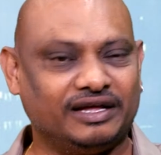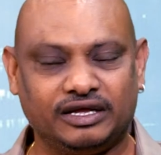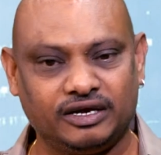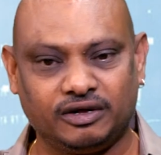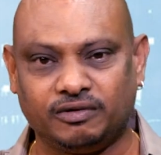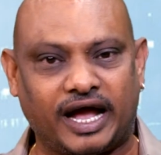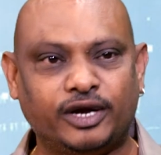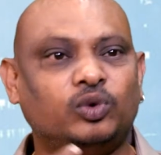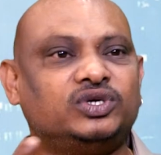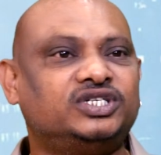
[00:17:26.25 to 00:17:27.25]
I
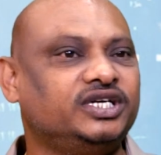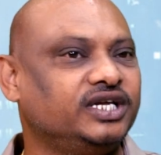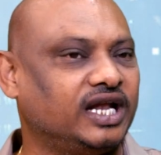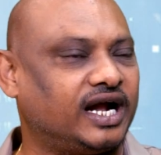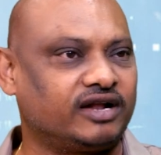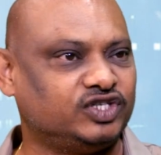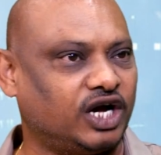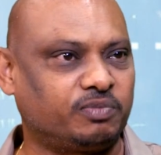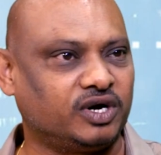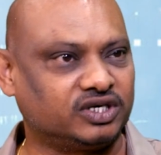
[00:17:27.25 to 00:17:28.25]
don't see a lot of
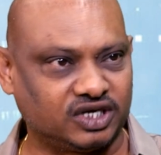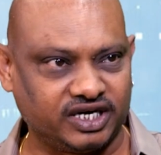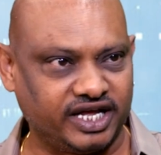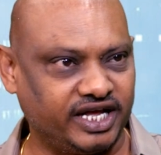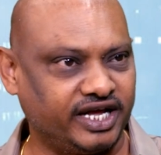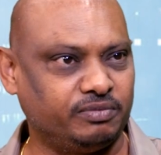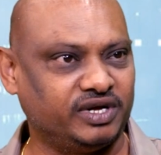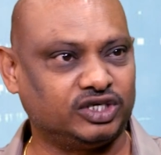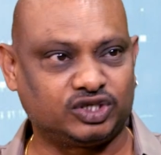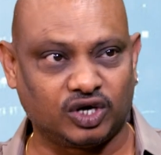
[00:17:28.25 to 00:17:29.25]
job cuts on AI
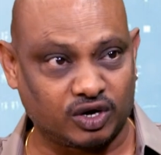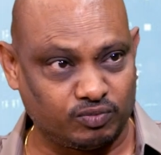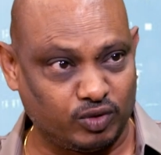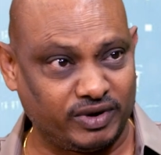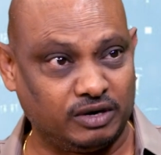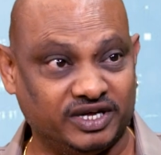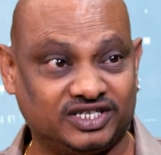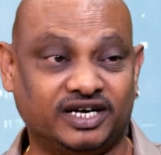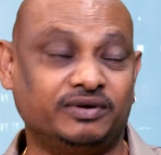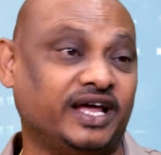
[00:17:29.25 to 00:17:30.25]
based or mobile
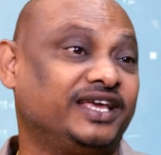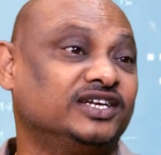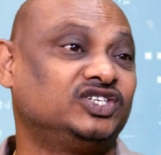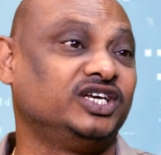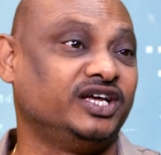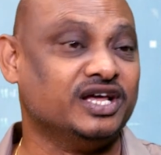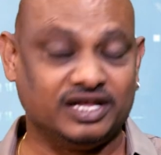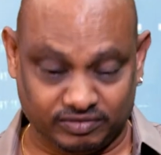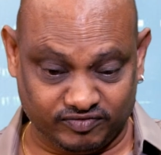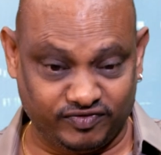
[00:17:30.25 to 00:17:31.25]
based, and I can see
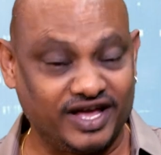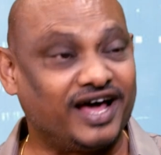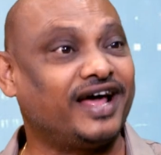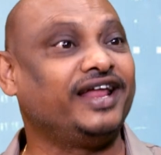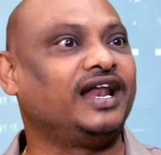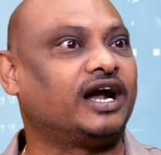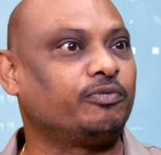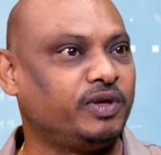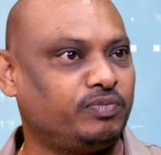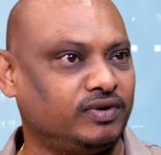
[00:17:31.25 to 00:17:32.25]
we are hiring a lot
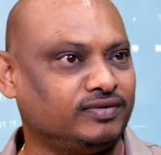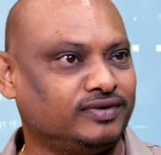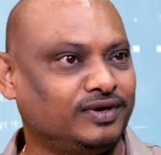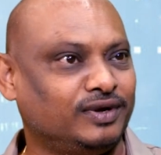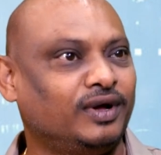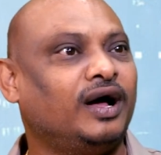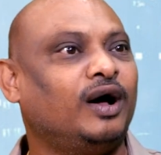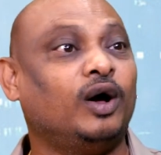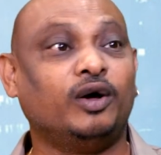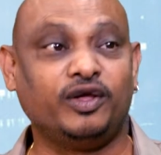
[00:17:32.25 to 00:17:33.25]
of people.
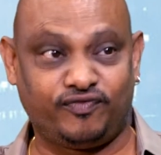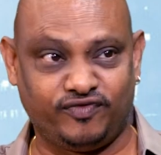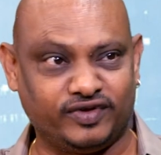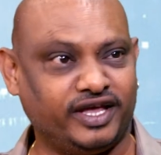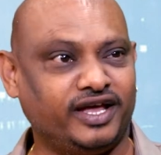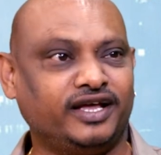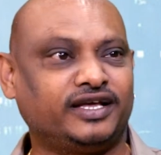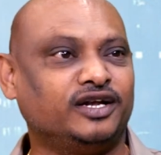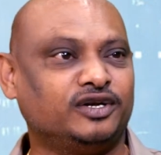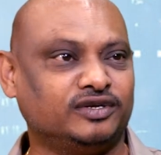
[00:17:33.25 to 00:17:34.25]
If AI
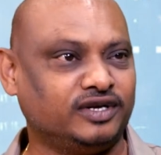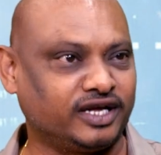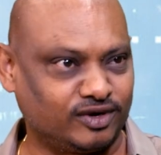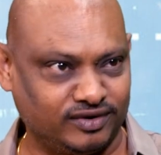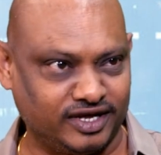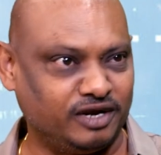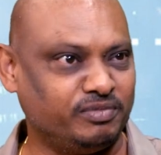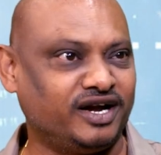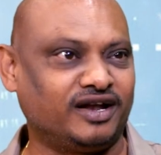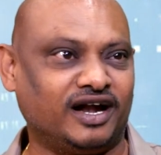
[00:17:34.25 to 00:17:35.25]
can
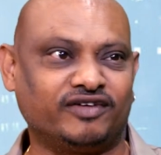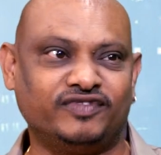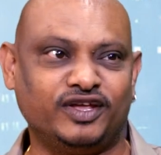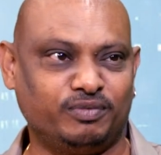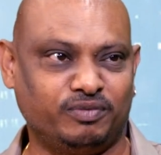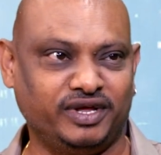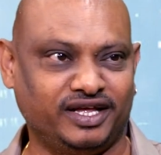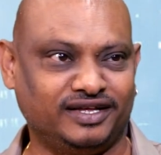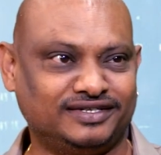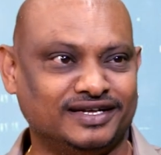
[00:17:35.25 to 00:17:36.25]
eliminate a lot of the human
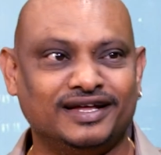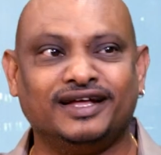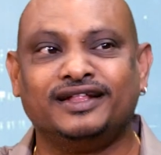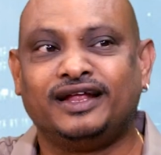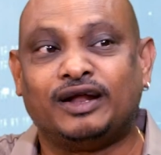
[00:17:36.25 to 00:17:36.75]
beings, then